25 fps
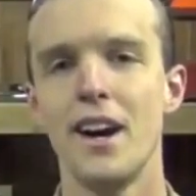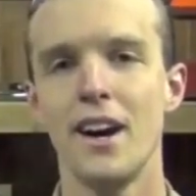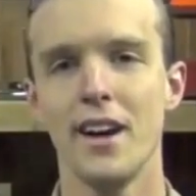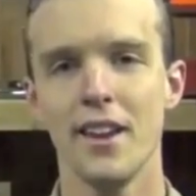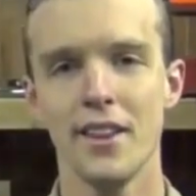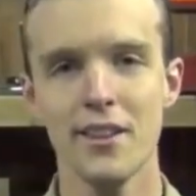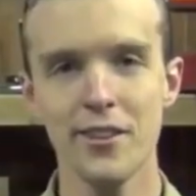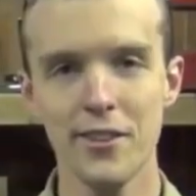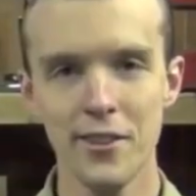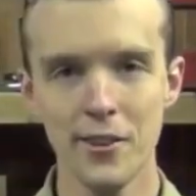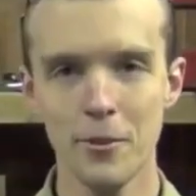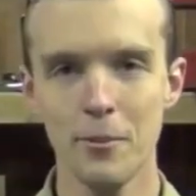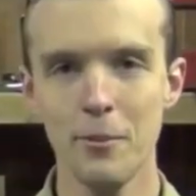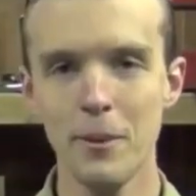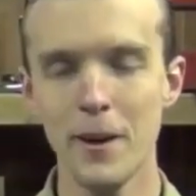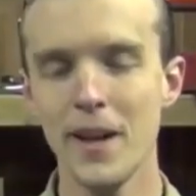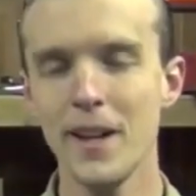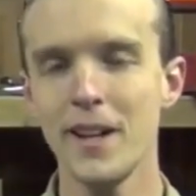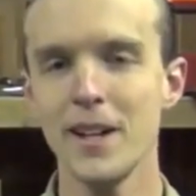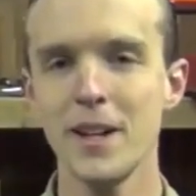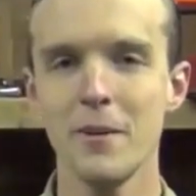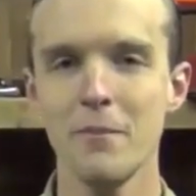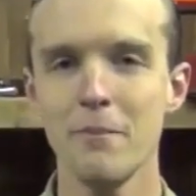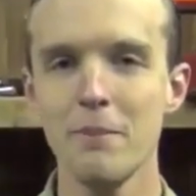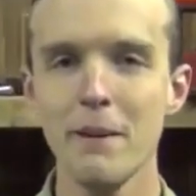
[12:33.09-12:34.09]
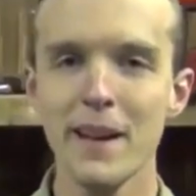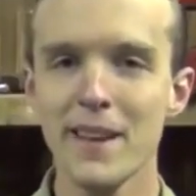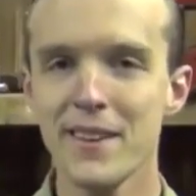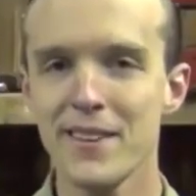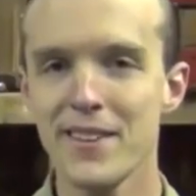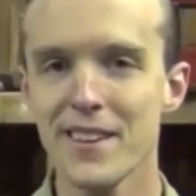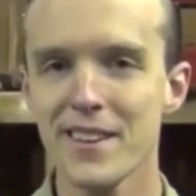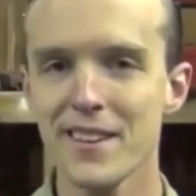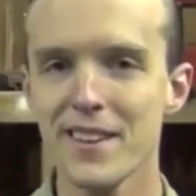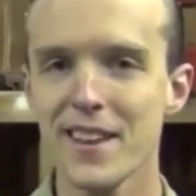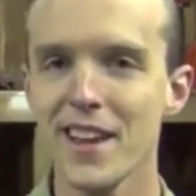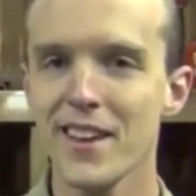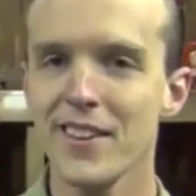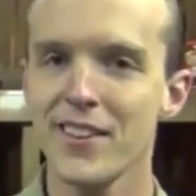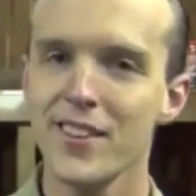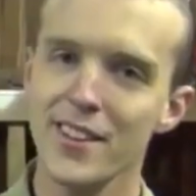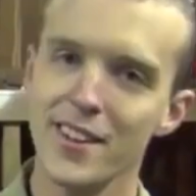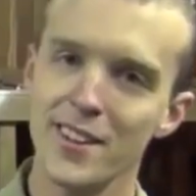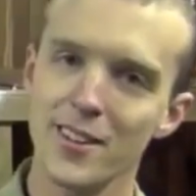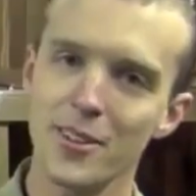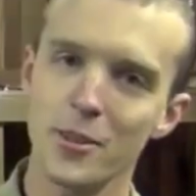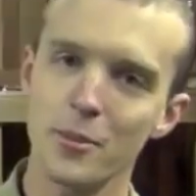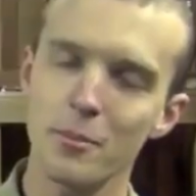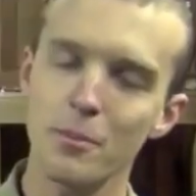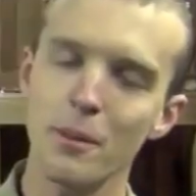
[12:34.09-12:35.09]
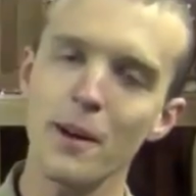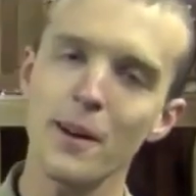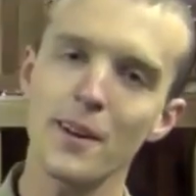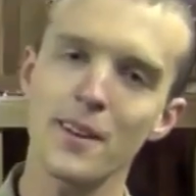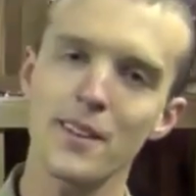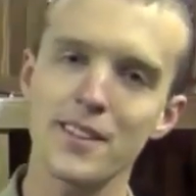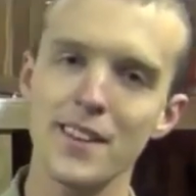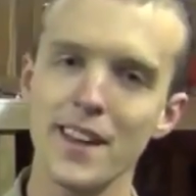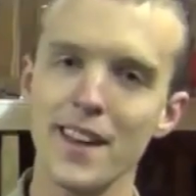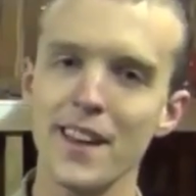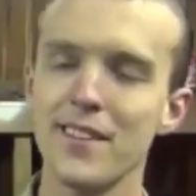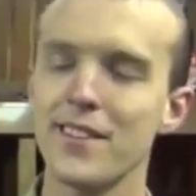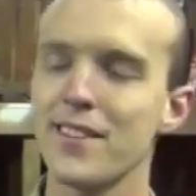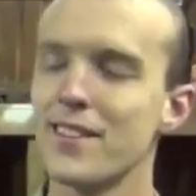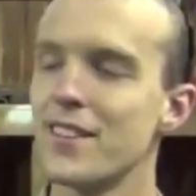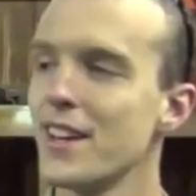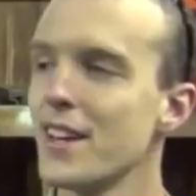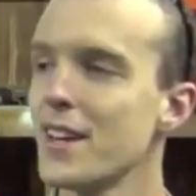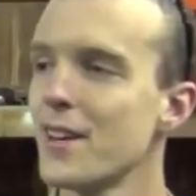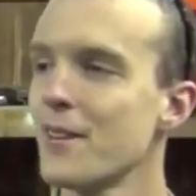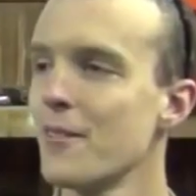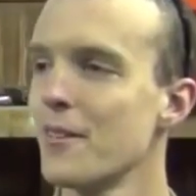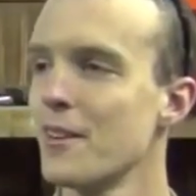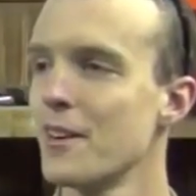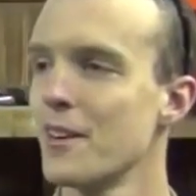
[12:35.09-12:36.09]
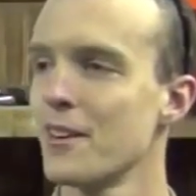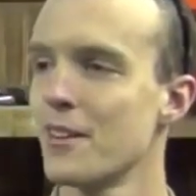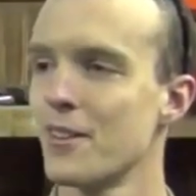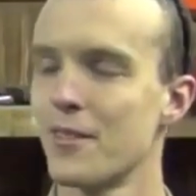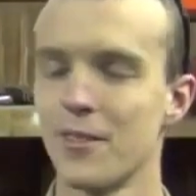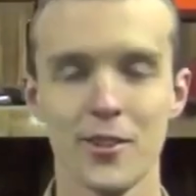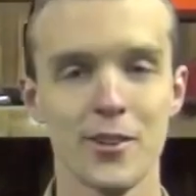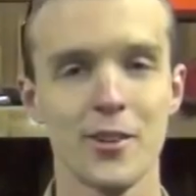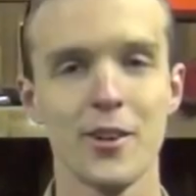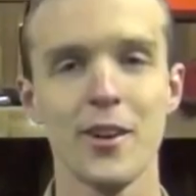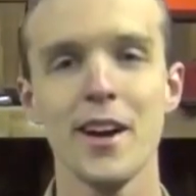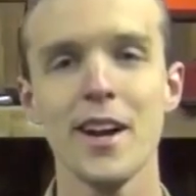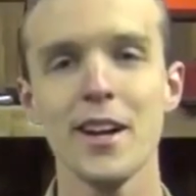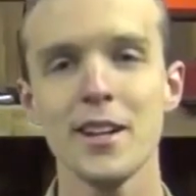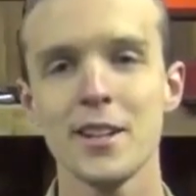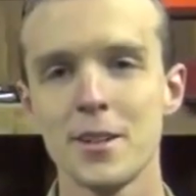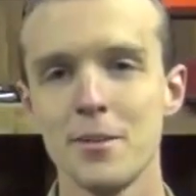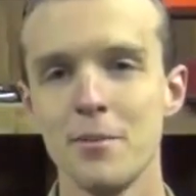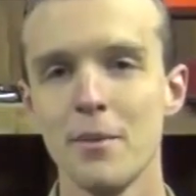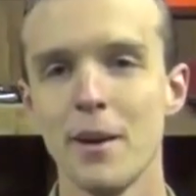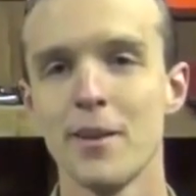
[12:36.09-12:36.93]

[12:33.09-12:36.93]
Uh, this has been your basic lesson in spark testing with Stretch,